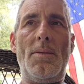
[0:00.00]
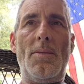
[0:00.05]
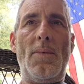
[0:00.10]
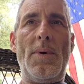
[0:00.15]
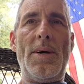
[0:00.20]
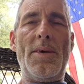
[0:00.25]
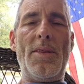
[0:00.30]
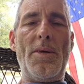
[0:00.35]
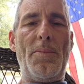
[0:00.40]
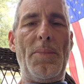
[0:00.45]

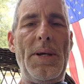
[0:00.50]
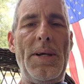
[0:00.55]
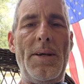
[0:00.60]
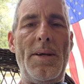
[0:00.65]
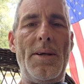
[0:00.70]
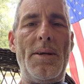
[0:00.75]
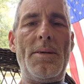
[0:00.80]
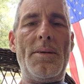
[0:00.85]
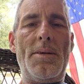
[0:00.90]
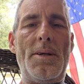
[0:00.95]
where the
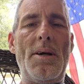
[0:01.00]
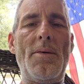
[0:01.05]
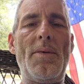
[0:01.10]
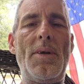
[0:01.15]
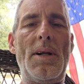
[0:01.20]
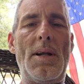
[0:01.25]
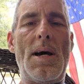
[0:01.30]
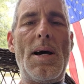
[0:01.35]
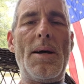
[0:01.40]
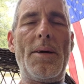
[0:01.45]
pin of
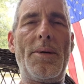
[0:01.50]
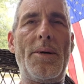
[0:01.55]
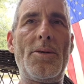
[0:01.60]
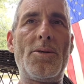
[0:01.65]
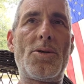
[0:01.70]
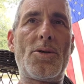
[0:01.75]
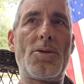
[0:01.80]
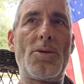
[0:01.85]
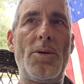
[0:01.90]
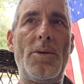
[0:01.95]
the lock
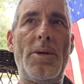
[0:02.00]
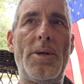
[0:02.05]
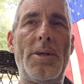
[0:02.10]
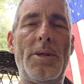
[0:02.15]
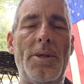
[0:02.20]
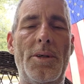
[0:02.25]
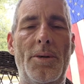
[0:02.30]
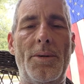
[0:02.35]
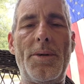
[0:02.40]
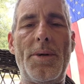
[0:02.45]
goes through it,
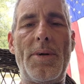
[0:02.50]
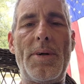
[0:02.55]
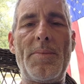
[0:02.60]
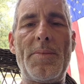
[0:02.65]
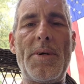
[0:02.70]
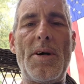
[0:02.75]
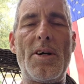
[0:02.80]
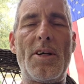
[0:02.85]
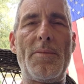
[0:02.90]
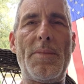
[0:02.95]
you'll know what
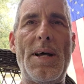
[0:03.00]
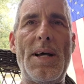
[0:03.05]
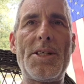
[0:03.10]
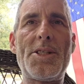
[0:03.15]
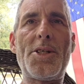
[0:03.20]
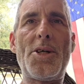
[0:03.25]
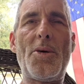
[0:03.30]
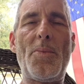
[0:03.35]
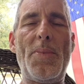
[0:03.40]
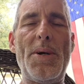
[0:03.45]
I'm talking about. I'll
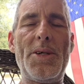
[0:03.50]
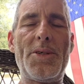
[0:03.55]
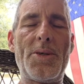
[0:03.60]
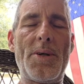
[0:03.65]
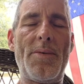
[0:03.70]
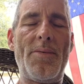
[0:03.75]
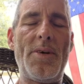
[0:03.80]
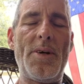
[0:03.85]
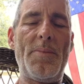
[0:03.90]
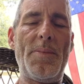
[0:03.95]
show a
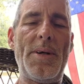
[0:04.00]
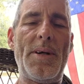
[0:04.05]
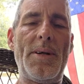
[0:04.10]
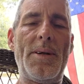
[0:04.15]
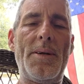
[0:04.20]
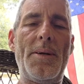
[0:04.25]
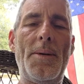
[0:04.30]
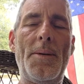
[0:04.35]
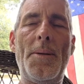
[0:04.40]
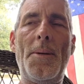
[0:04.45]
picture of it in a minute.